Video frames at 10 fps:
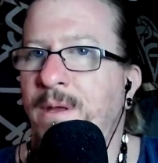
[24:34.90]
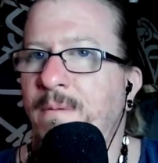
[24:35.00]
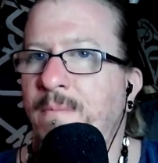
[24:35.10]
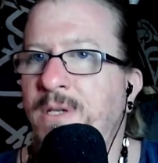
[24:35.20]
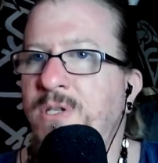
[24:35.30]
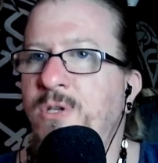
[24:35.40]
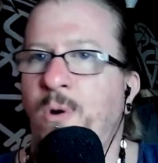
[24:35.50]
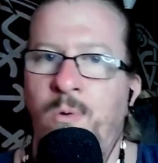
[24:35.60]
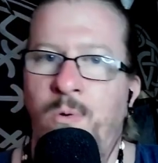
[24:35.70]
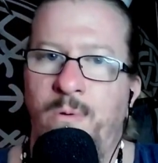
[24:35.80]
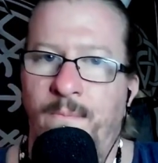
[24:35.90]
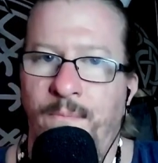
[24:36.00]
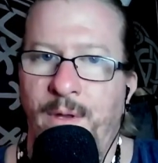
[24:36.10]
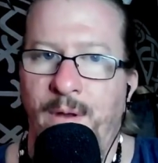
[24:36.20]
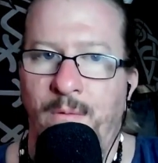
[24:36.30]
be so
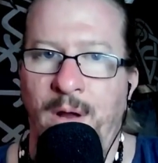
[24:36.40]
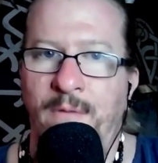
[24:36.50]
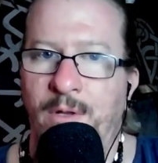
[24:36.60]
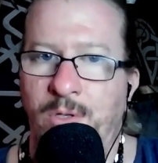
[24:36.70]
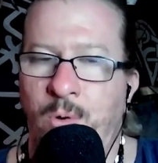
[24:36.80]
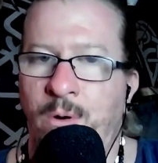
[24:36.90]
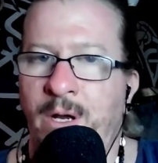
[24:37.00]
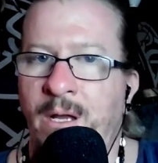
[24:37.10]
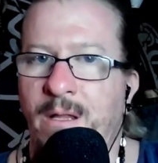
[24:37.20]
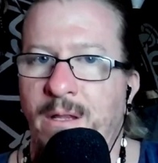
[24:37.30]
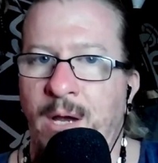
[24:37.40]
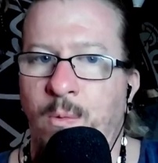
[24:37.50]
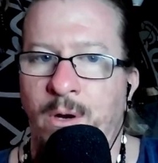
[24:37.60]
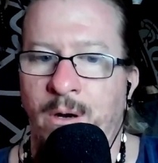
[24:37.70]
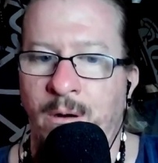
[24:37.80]
revelatory that
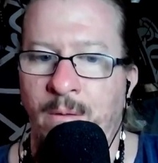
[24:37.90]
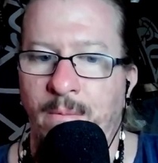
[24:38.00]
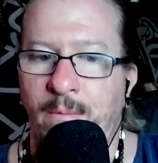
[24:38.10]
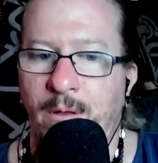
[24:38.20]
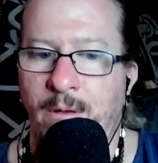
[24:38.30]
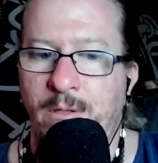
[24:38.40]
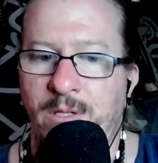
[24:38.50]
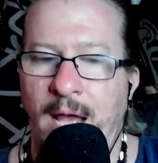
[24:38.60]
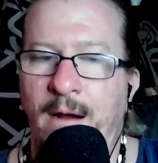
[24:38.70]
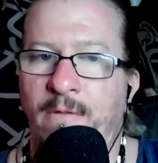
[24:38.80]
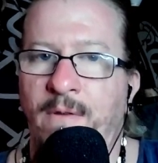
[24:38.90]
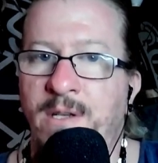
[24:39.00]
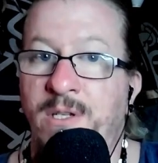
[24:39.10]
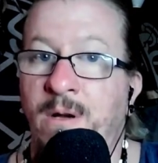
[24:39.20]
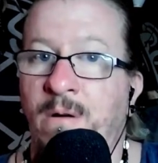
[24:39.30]
we're
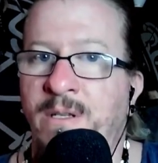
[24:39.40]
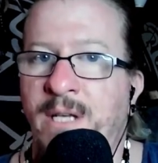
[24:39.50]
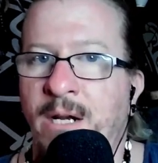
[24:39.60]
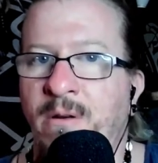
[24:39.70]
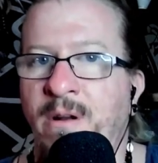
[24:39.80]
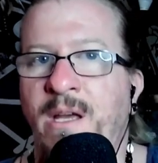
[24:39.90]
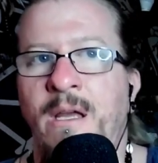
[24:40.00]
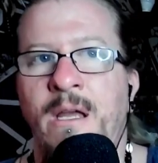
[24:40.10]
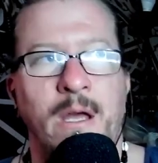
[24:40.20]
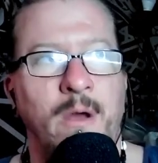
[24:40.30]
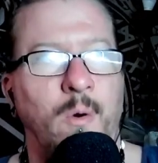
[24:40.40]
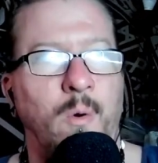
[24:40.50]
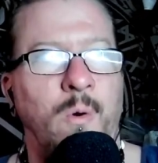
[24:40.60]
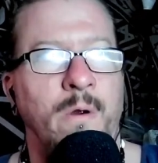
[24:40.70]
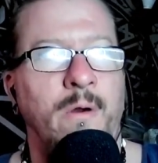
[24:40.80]
sacrificing our integrity
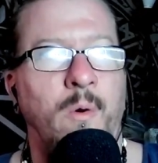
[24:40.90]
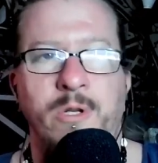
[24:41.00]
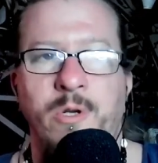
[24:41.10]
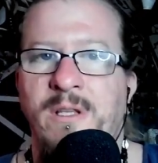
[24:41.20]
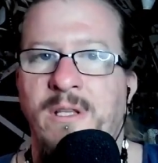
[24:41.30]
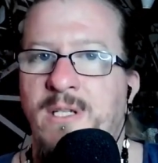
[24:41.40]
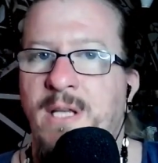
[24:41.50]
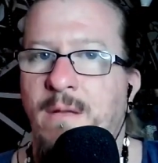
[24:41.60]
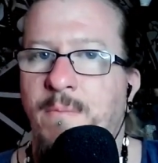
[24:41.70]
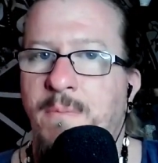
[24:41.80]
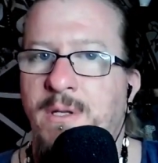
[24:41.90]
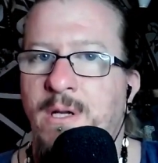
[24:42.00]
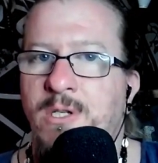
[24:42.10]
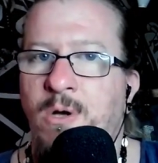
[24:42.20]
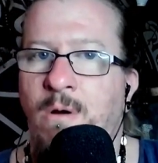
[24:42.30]
or or doing things that could be
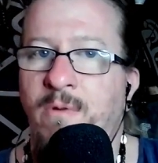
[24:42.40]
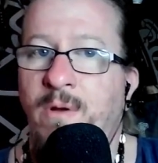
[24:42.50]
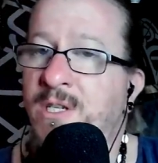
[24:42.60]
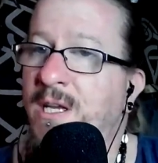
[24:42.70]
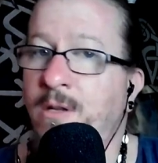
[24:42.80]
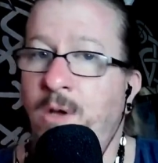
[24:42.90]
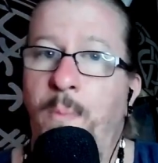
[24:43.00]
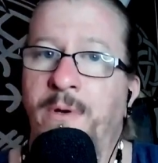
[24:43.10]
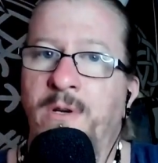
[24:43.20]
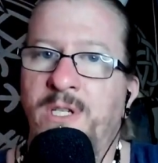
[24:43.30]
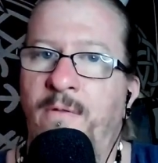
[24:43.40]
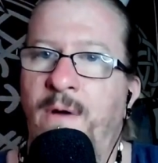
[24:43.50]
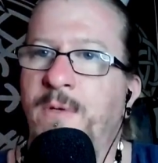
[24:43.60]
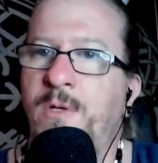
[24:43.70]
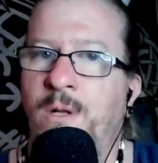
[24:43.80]
potentially harmful, because again, you open yourself
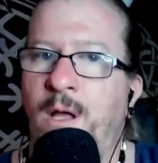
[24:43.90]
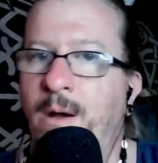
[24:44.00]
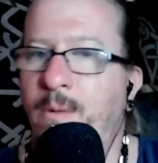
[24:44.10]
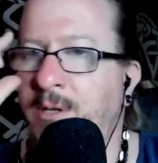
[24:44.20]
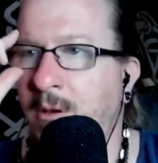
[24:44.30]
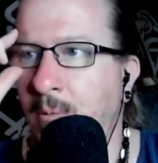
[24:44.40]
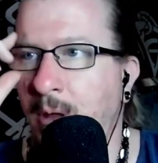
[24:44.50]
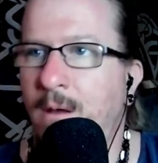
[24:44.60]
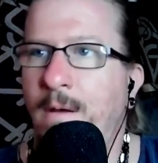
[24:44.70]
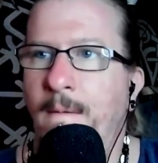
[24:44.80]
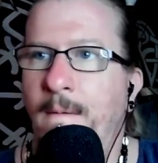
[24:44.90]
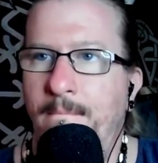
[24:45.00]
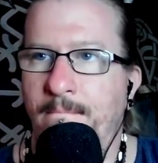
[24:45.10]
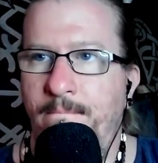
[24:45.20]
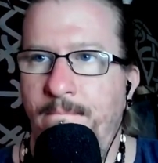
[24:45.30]
up to a lot when you
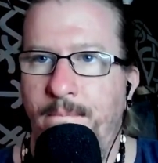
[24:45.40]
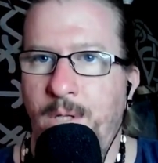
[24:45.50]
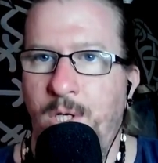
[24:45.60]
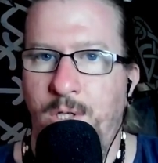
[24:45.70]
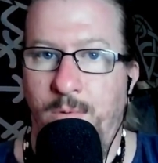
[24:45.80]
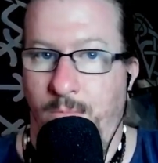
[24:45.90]
just